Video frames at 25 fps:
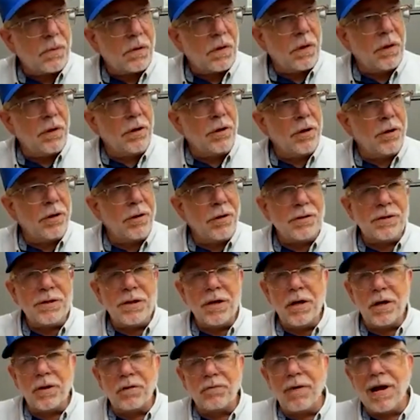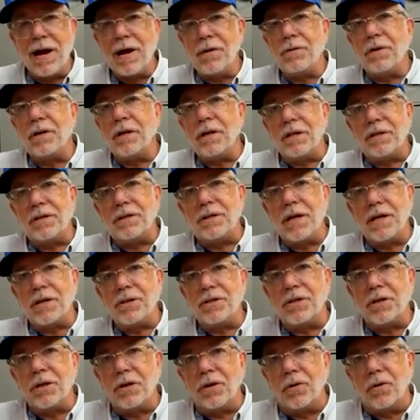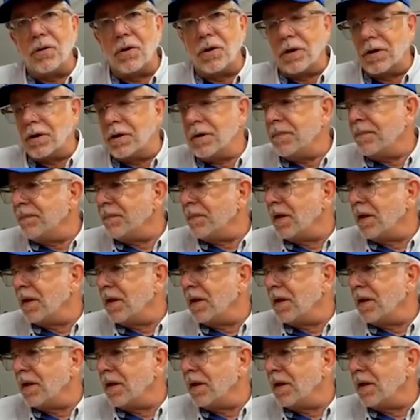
You're using a grounded extension cord.